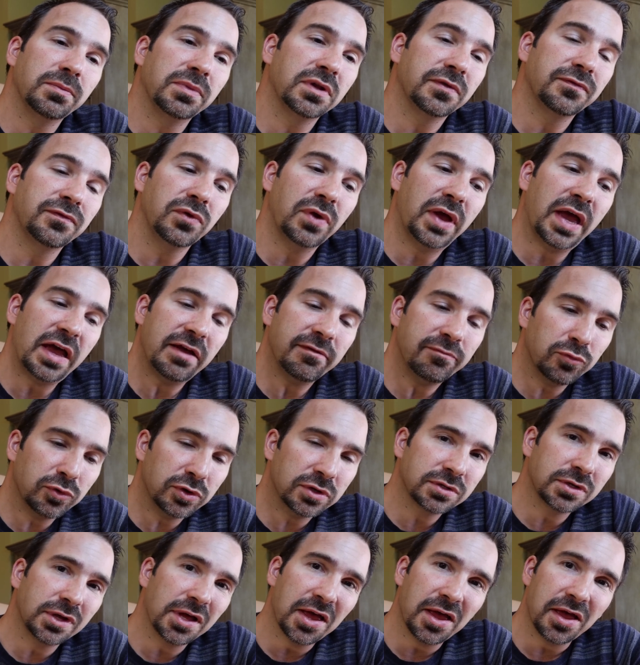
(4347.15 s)
But if you have more
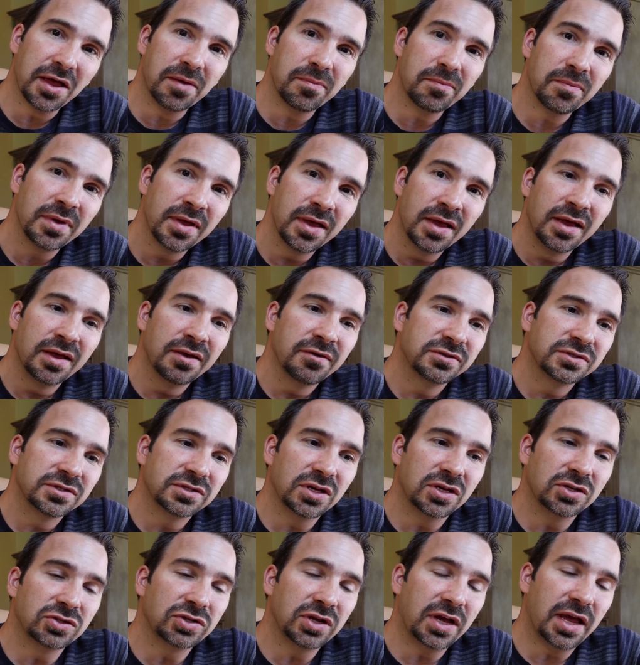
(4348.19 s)
time,
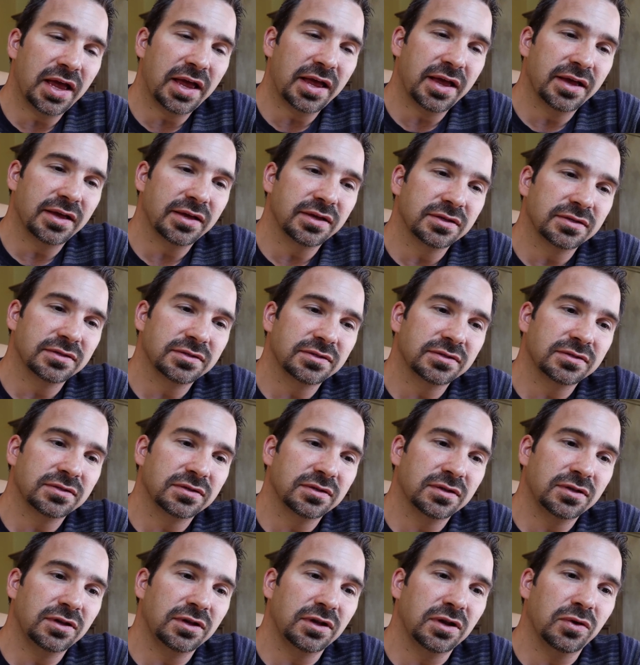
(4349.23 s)
such as
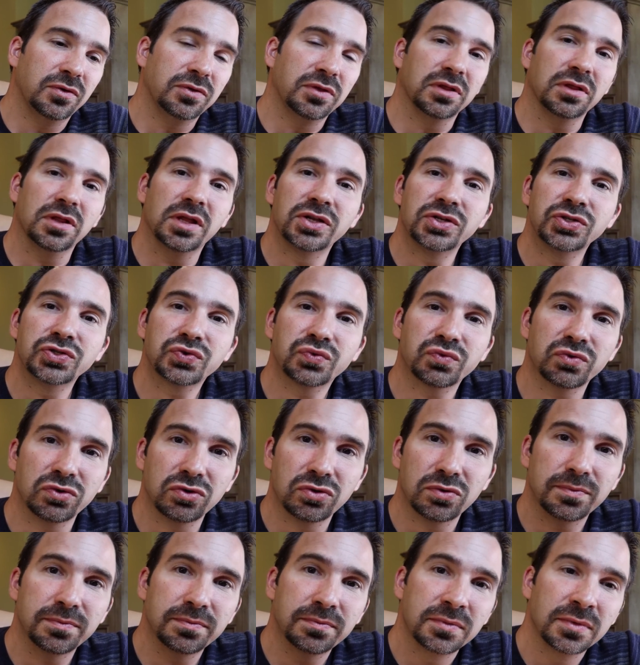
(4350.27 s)
you know in the
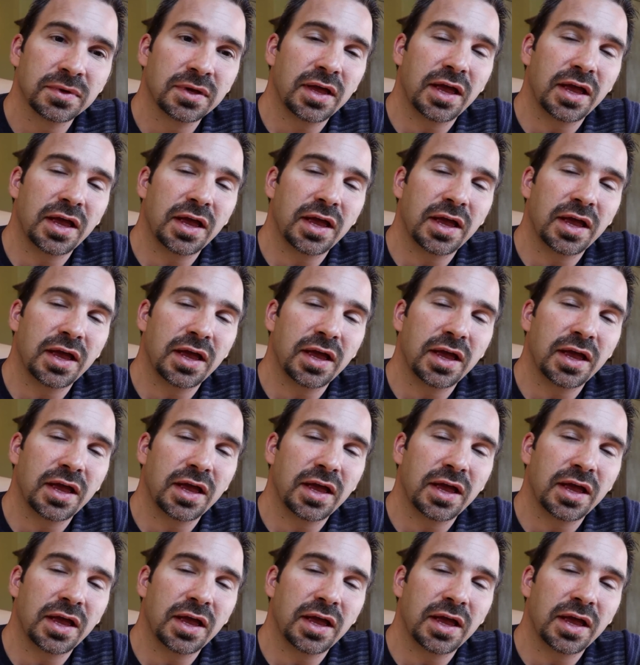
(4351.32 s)
lunchroom,